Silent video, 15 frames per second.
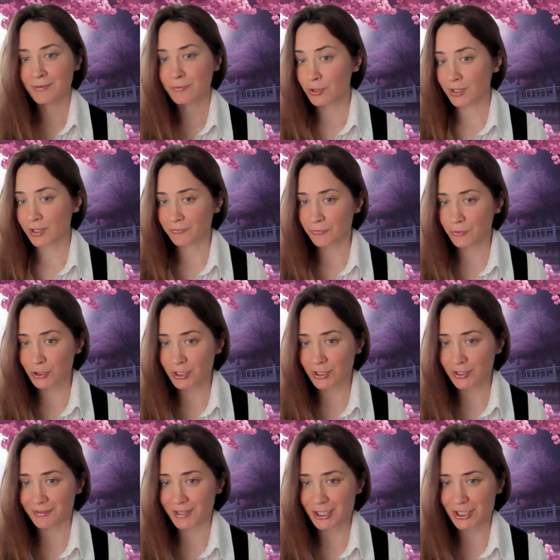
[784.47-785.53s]
If you have further
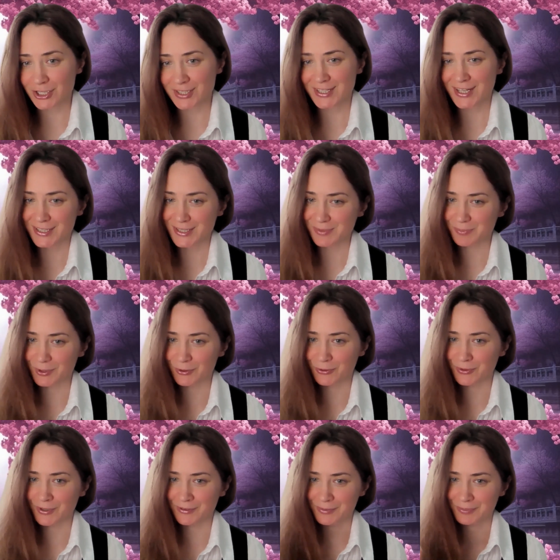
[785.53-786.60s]
questions, ask
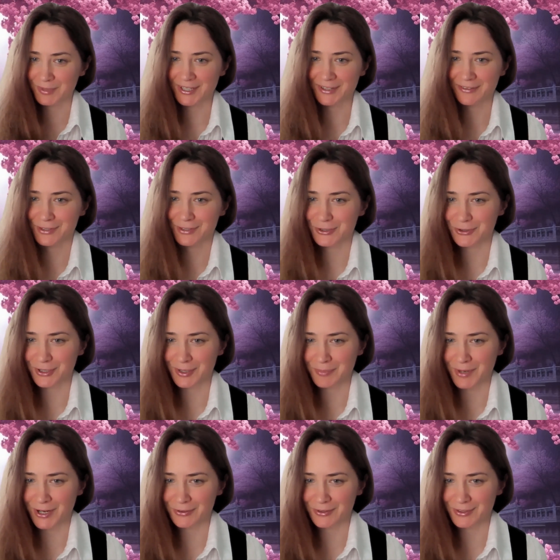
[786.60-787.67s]
below. I will make a video
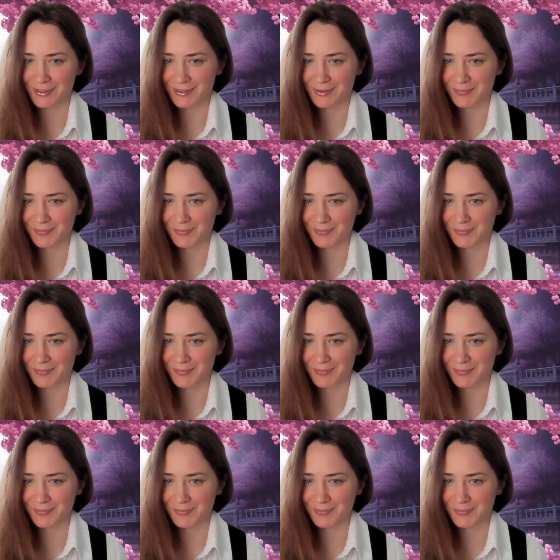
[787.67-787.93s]
about it.